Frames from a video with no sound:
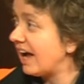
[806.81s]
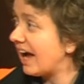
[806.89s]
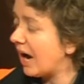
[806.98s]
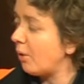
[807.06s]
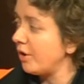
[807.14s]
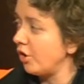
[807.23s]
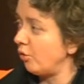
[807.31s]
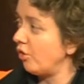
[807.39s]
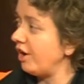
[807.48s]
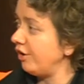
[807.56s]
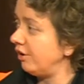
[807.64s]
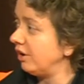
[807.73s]
how would a
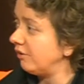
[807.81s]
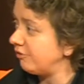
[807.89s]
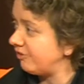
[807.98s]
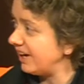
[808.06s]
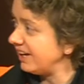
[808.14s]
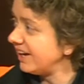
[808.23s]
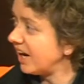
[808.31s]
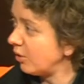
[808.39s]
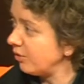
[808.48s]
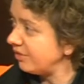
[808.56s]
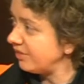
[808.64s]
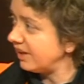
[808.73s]
runner find
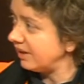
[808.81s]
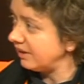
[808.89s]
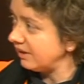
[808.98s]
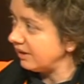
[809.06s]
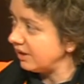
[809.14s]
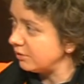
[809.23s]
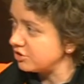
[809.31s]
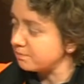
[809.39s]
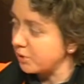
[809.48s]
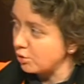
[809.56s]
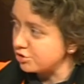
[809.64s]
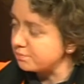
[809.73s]
out that it's
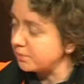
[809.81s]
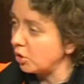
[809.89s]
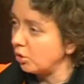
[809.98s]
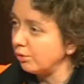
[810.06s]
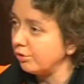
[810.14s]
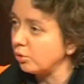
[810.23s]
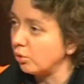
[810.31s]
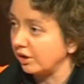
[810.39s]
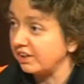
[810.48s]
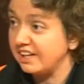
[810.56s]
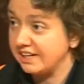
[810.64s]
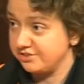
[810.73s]
postponed or
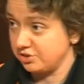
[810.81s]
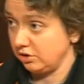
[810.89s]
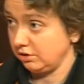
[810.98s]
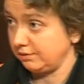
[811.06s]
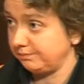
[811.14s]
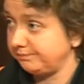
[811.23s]
canceled?